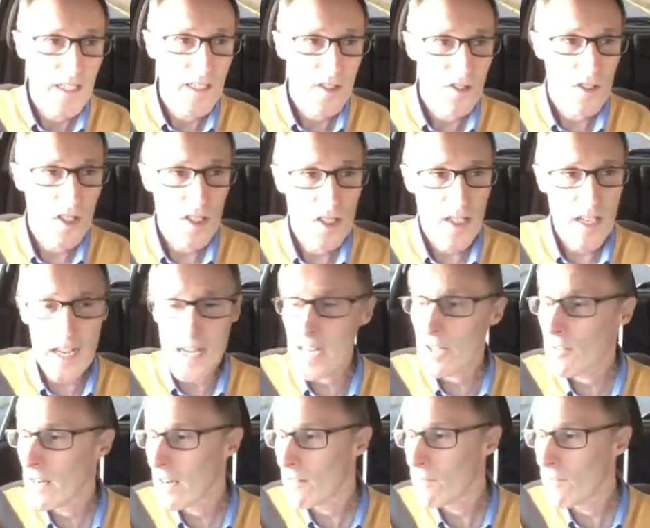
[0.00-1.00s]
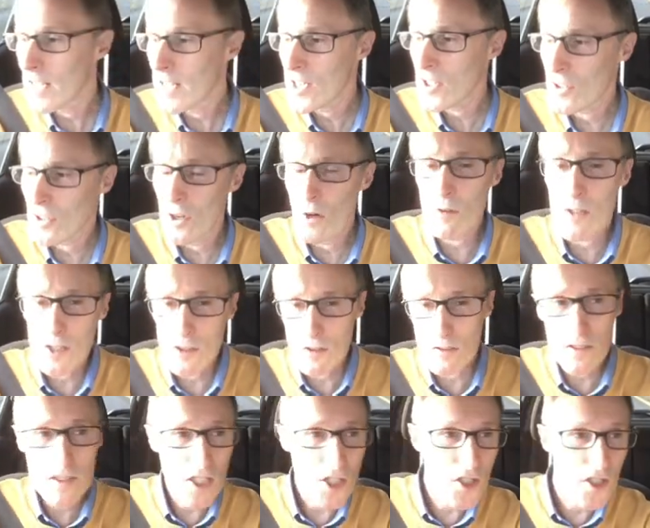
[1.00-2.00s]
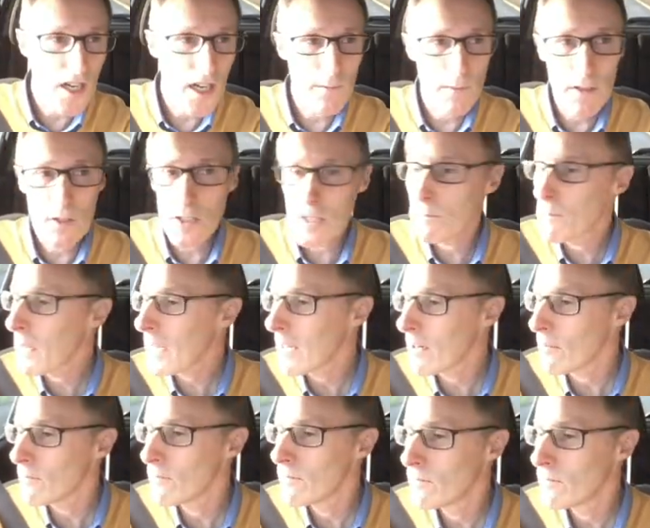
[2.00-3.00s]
So he's gaining ground very slowly. So I'm going to tell him I'm going to pull out.